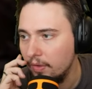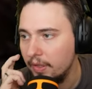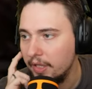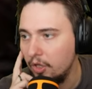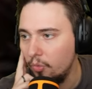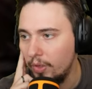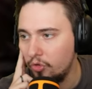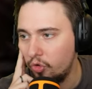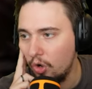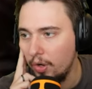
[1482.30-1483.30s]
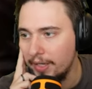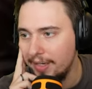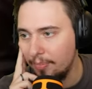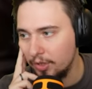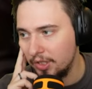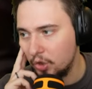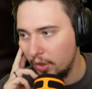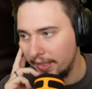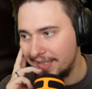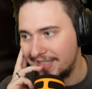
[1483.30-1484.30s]
Here withdraw and deposit
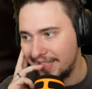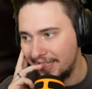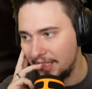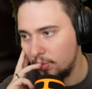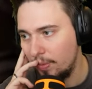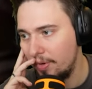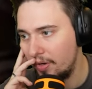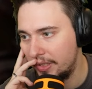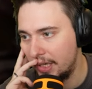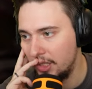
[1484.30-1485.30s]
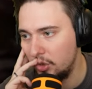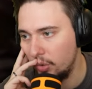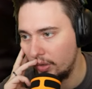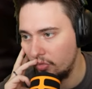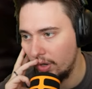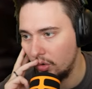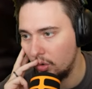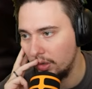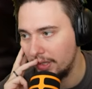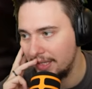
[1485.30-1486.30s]
collected keys. When Mirah dies during the run,
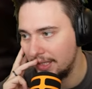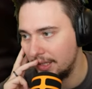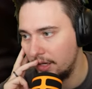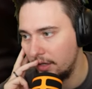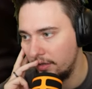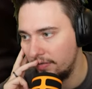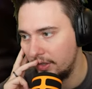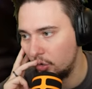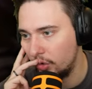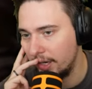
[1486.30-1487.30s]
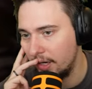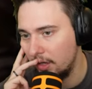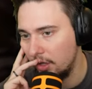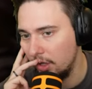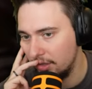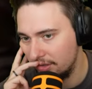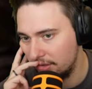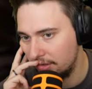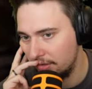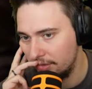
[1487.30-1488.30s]
all keys in her inventory are
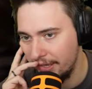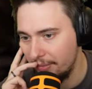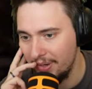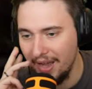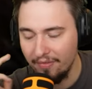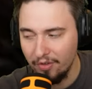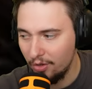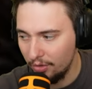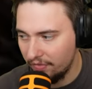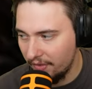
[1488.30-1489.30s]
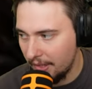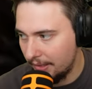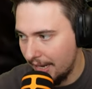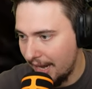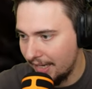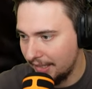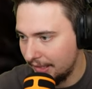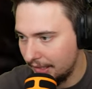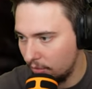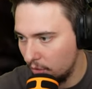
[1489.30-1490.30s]
lost. Yeah, we have not found any
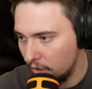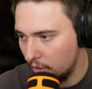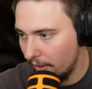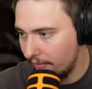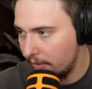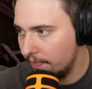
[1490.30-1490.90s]
key whatsoever.